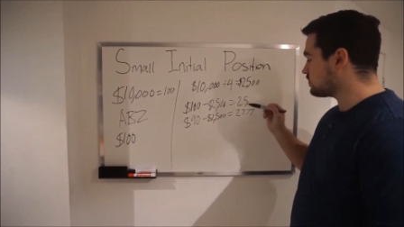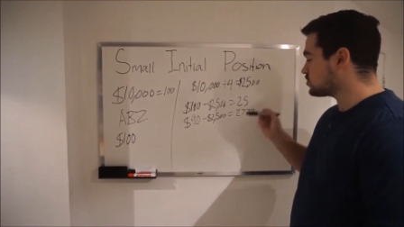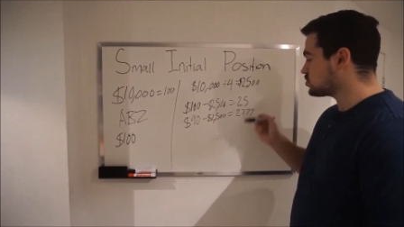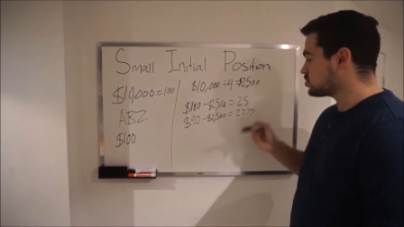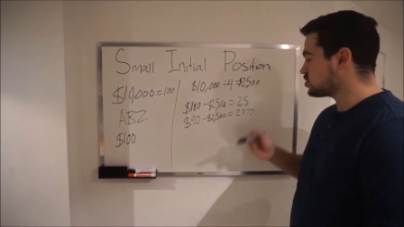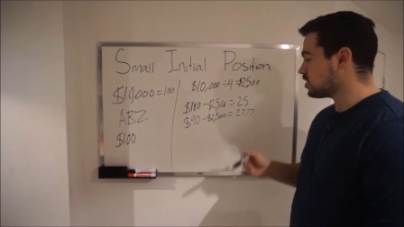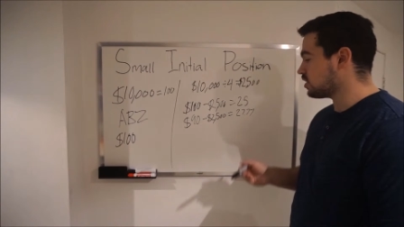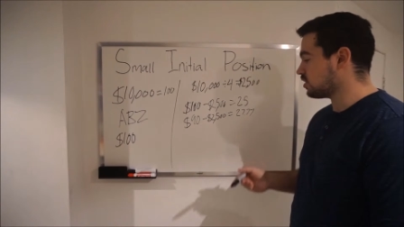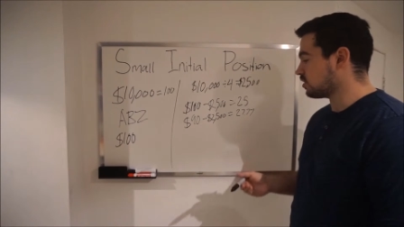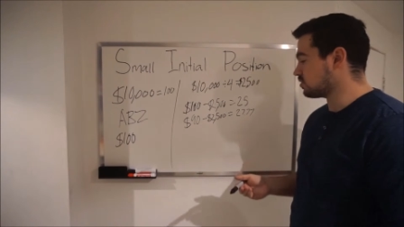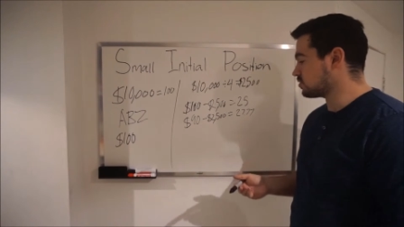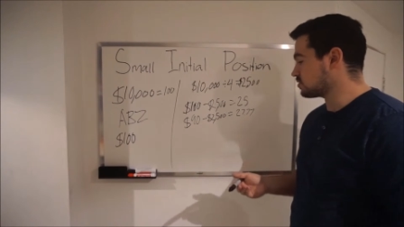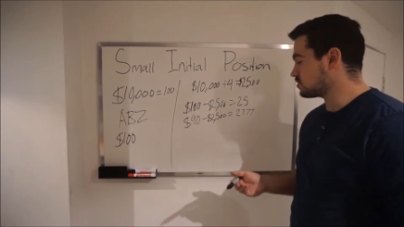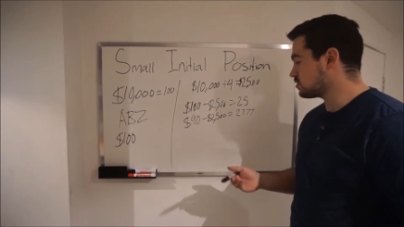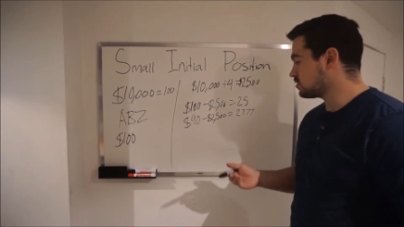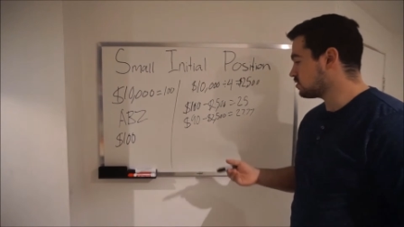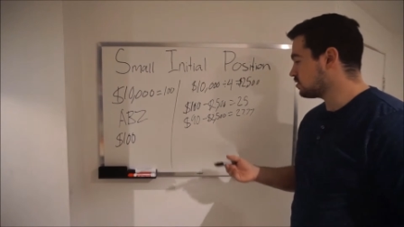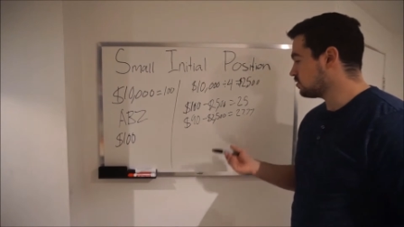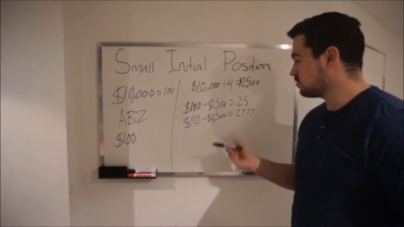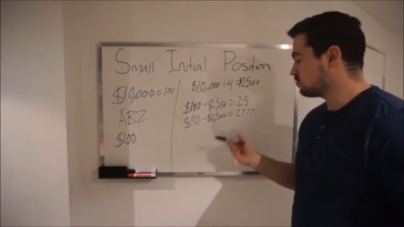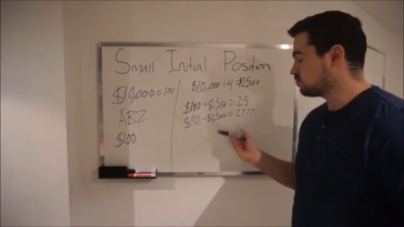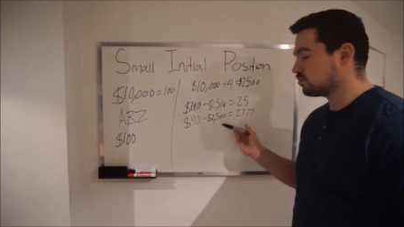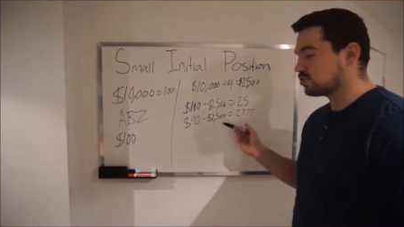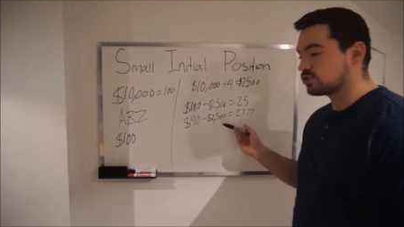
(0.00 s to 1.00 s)
shares,
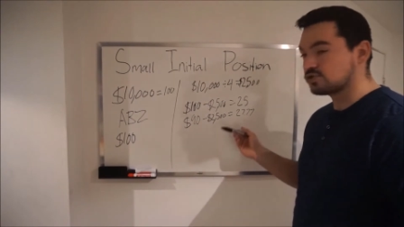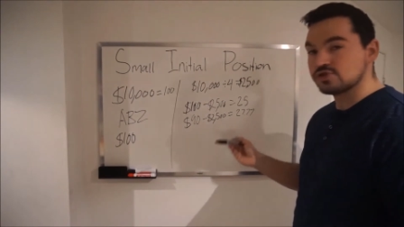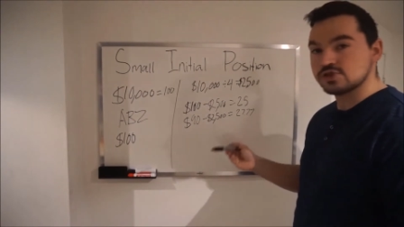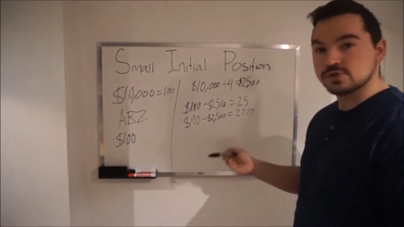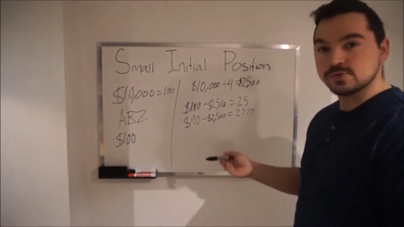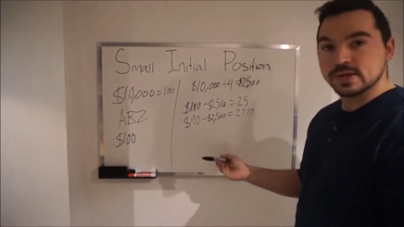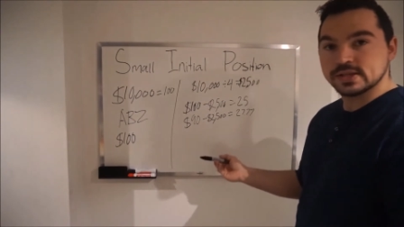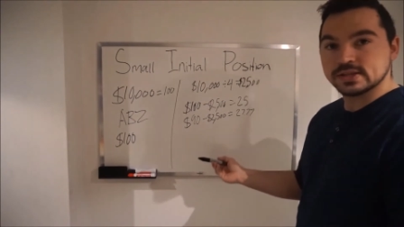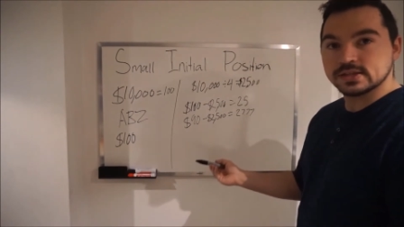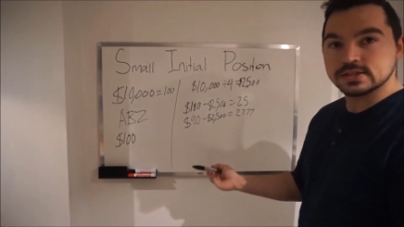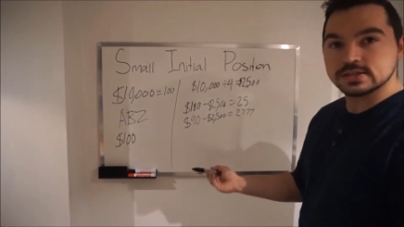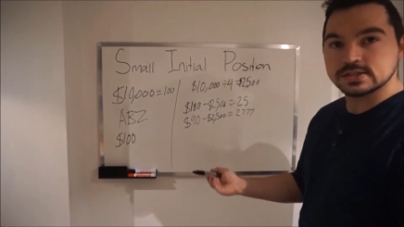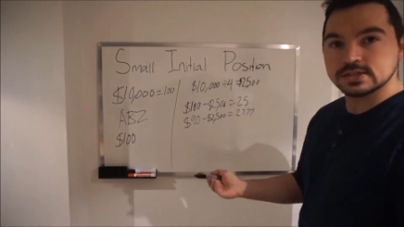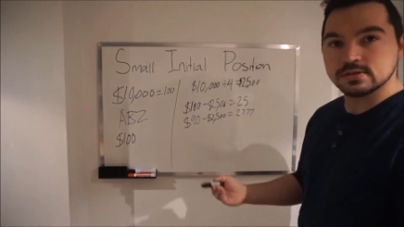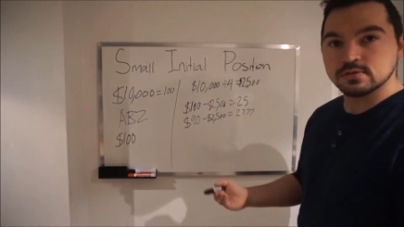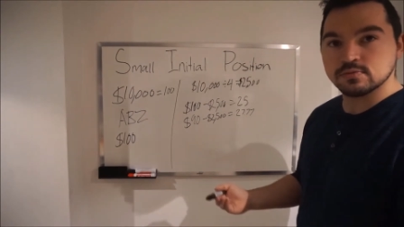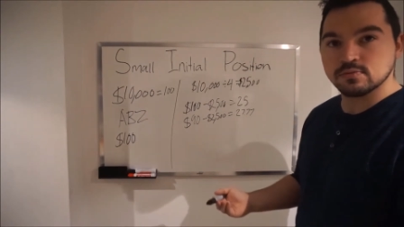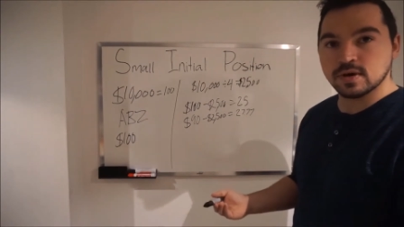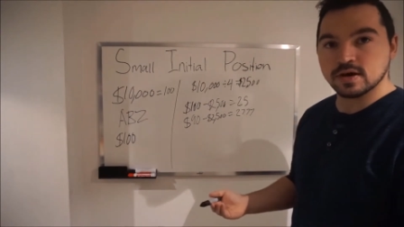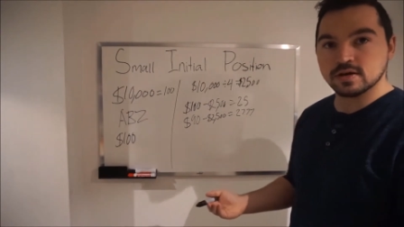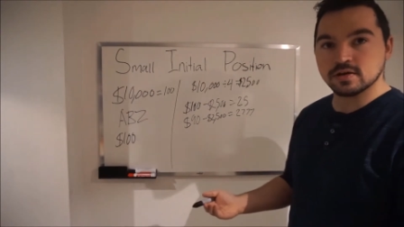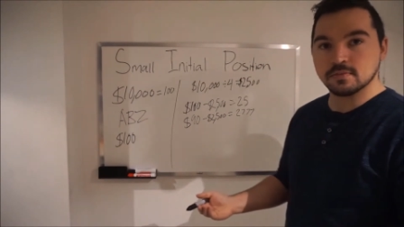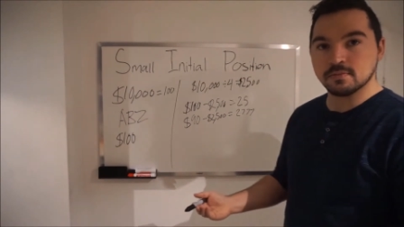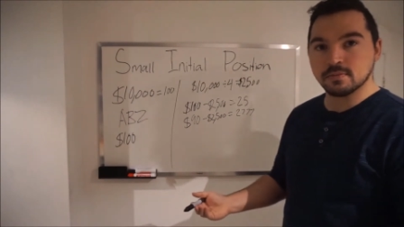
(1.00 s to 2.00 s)
but you spent the same
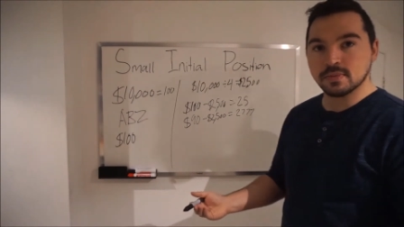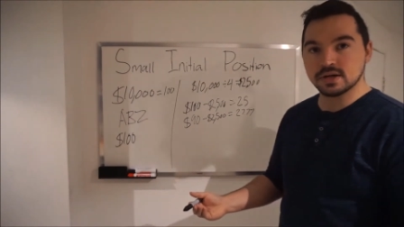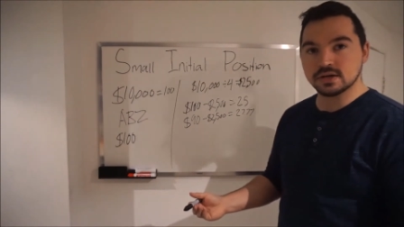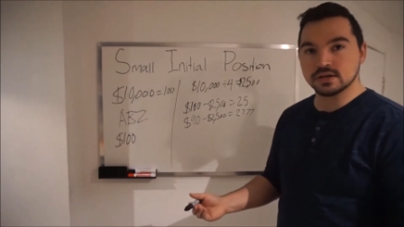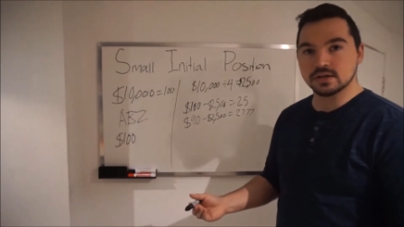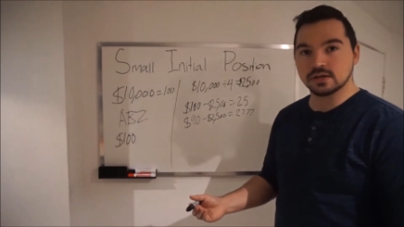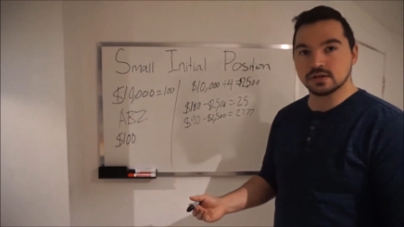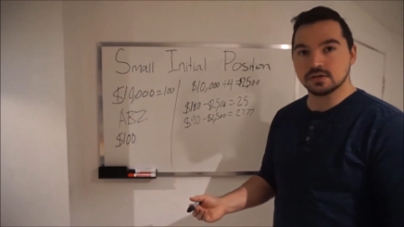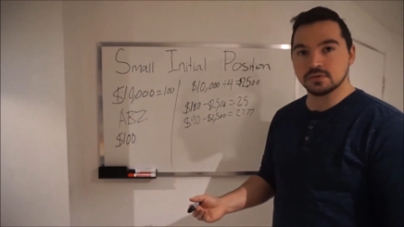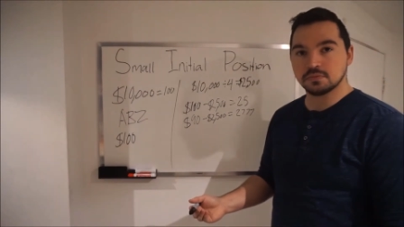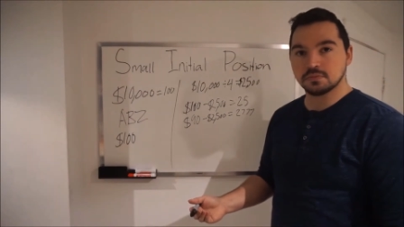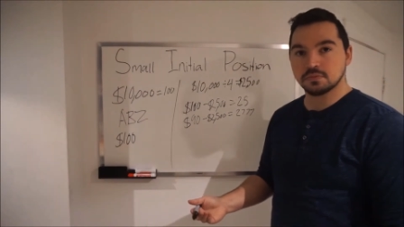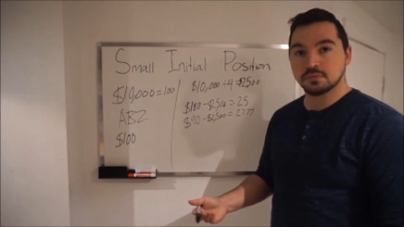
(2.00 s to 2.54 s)
amount of money.